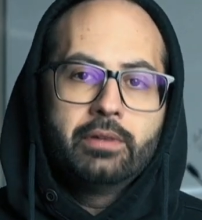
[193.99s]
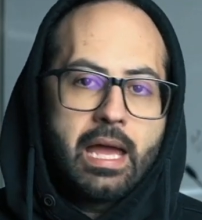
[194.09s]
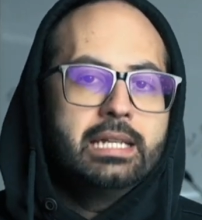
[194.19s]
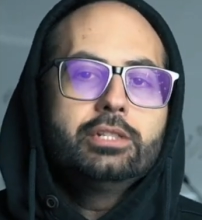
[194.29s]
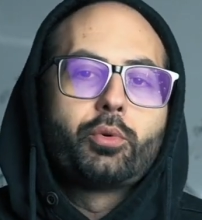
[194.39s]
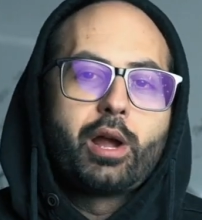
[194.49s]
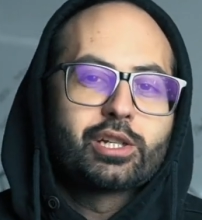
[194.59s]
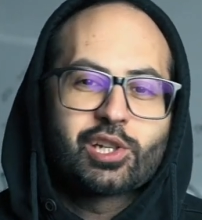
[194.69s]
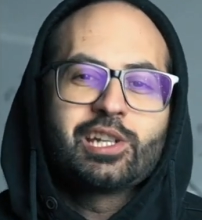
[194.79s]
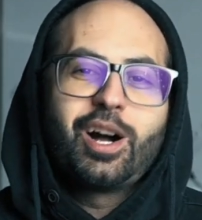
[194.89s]
any
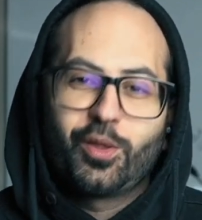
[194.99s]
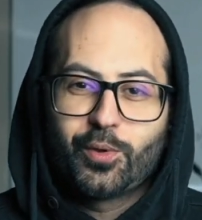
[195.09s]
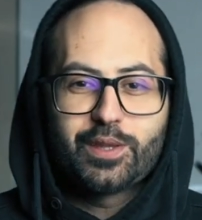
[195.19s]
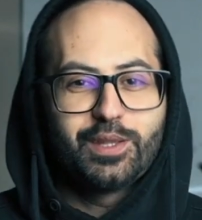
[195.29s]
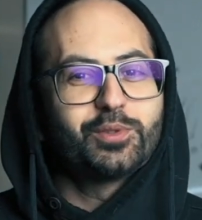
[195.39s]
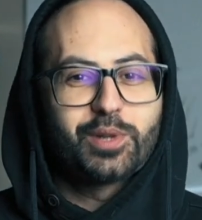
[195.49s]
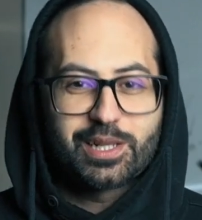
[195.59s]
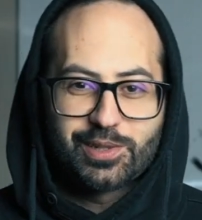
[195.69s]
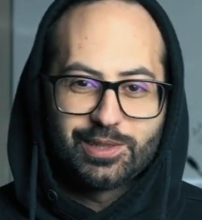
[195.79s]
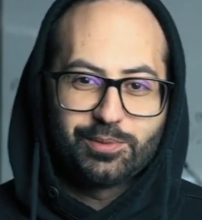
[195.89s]
direction other than the
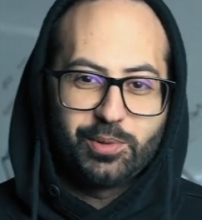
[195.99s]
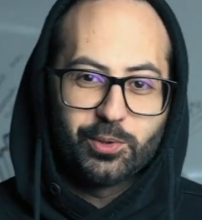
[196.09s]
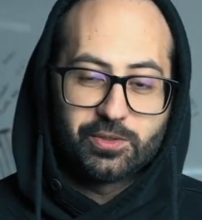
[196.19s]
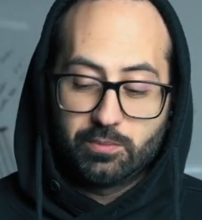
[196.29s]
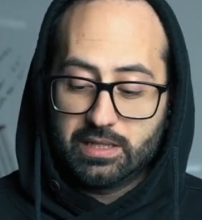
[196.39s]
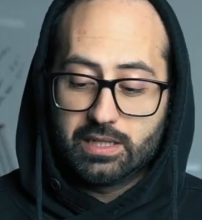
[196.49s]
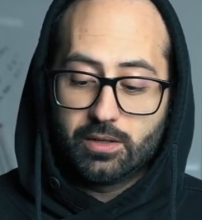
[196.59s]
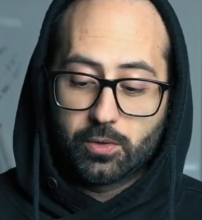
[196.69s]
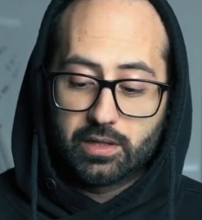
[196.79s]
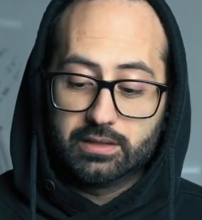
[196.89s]
direction it's supposed to be,
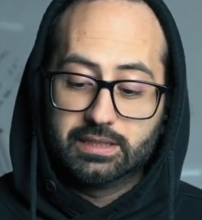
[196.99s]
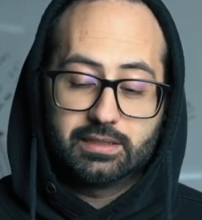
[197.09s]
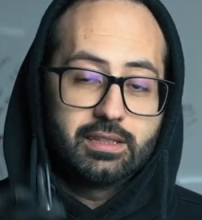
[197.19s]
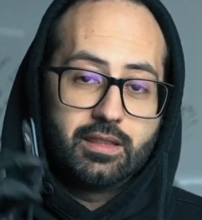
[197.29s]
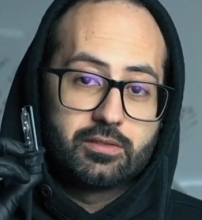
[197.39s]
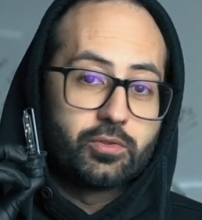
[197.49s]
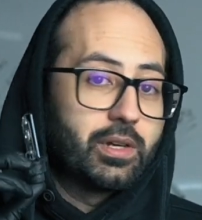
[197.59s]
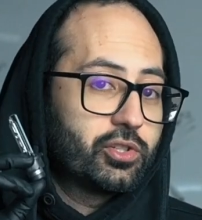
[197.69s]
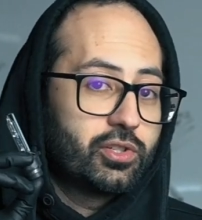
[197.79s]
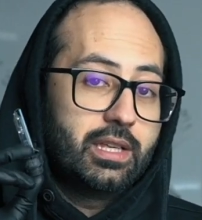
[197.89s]
or at least the
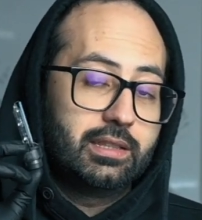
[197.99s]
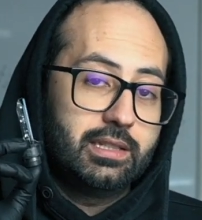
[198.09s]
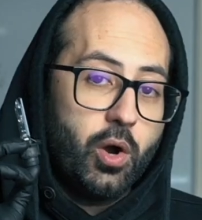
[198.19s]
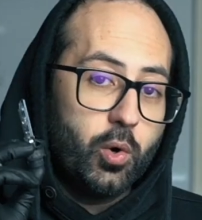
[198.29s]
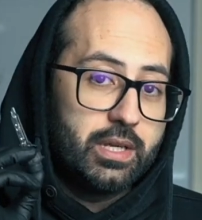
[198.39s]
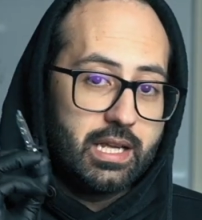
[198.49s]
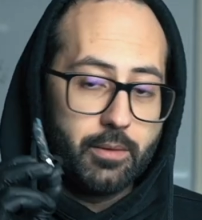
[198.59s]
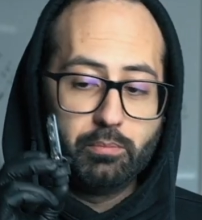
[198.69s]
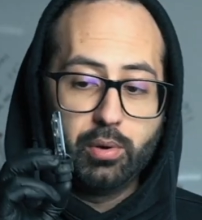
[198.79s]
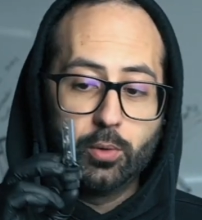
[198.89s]
direction that the
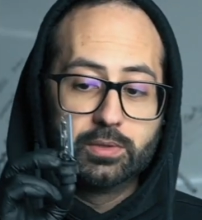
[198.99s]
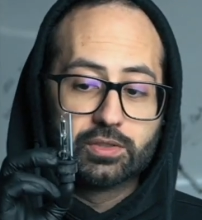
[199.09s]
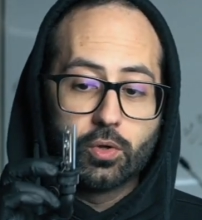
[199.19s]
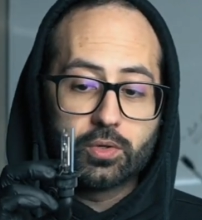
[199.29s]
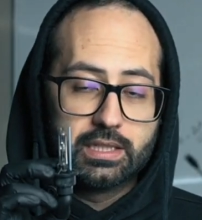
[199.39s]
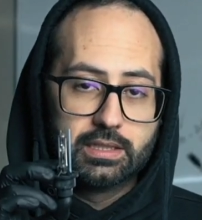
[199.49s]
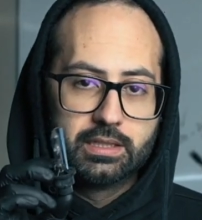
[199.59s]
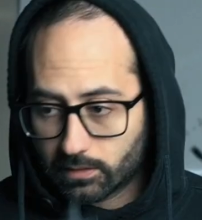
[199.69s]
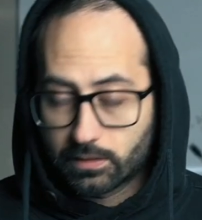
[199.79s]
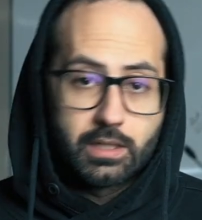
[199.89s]
OEM bulb is
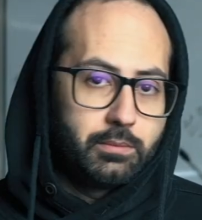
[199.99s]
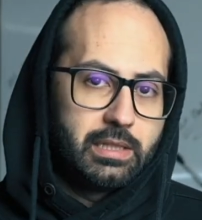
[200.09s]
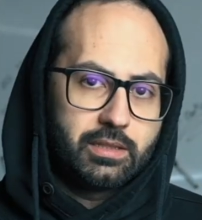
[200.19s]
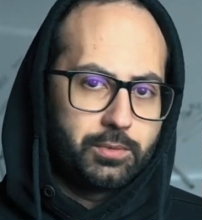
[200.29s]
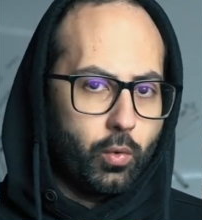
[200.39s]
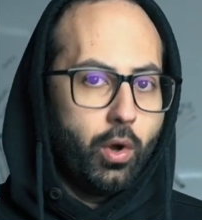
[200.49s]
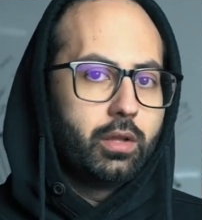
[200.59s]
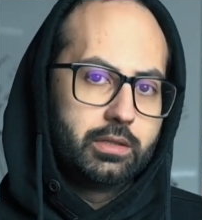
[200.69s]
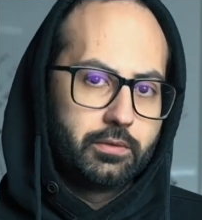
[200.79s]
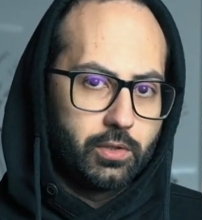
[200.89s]
located, it's gonna mess up the
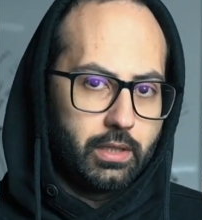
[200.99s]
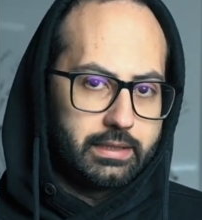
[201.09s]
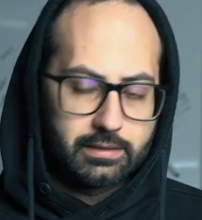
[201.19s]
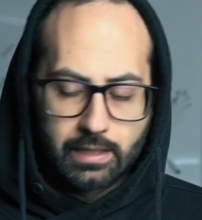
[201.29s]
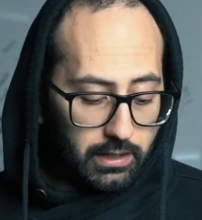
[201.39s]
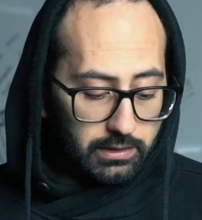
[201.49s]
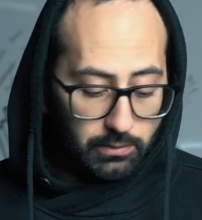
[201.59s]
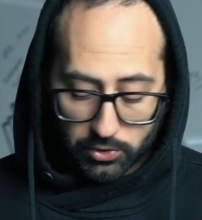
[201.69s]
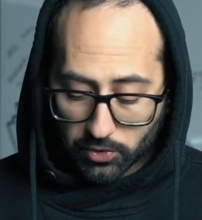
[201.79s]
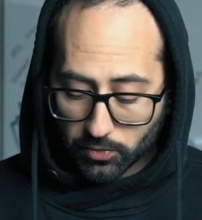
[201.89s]
quality of your lights.
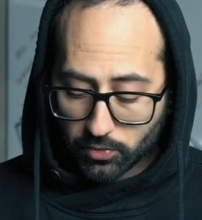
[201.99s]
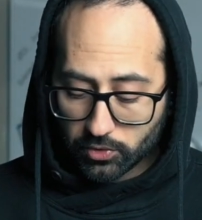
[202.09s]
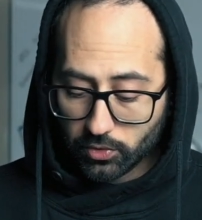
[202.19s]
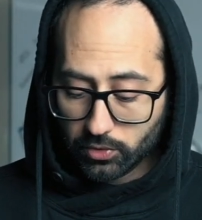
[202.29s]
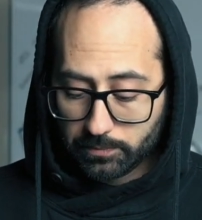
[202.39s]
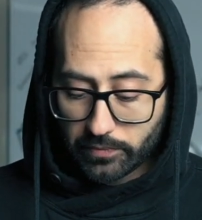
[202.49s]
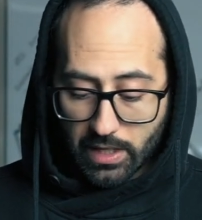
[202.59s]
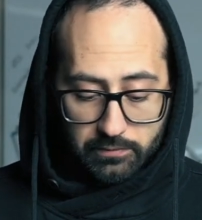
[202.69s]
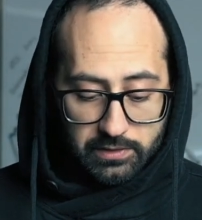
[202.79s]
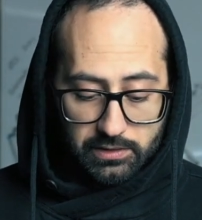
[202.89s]
Number two, you'll
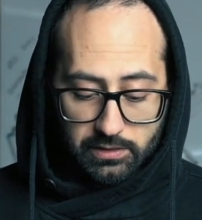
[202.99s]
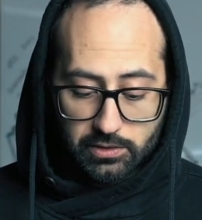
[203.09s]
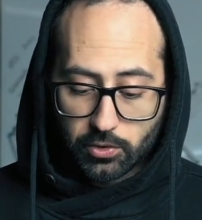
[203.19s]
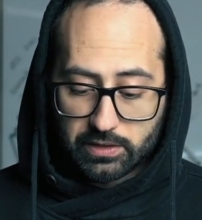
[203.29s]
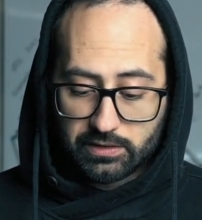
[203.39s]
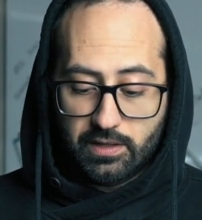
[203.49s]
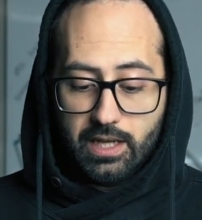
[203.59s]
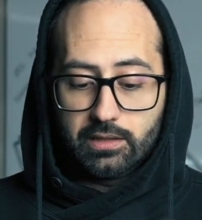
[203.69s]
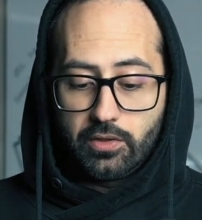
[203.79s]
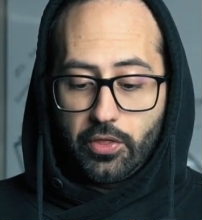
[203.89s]
obviously notice
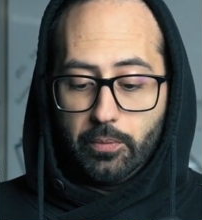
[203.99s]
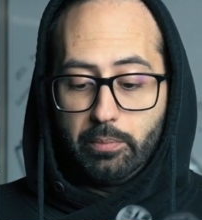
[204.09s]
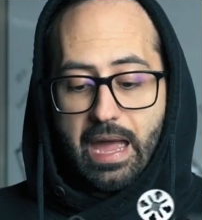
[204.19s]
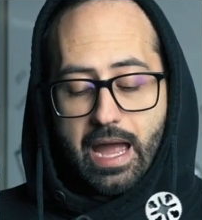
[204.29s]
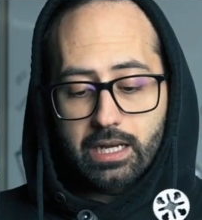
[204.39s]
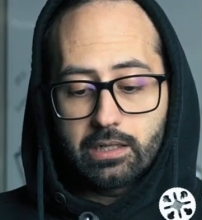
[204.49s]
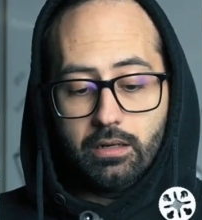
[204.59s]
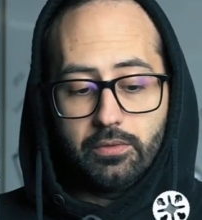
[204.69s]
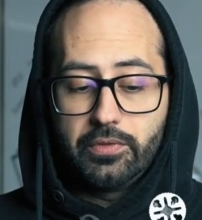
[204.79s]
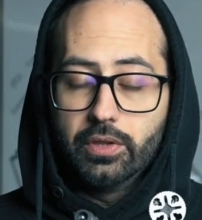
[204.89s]
that the back
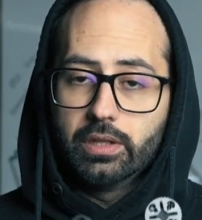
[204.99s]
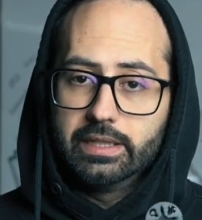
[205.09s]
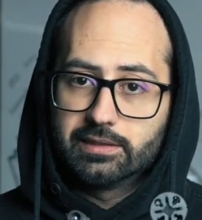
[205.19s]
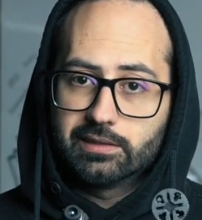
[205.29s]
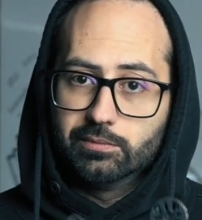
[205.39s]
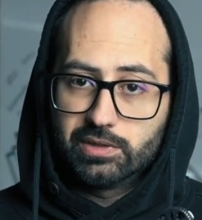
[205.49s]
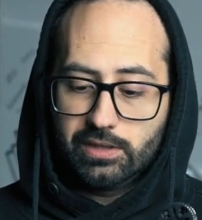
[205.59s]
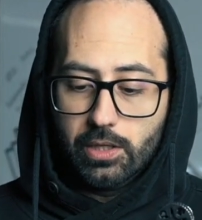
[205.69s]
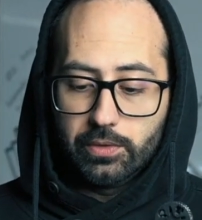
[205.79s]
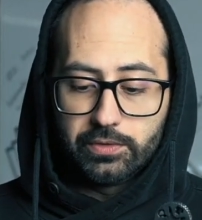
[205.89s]
of the lights
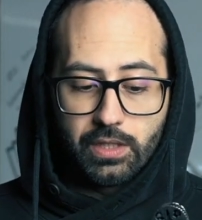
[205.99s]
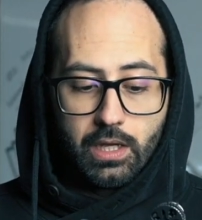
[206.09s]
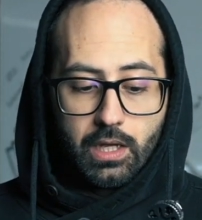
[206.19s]
themselves,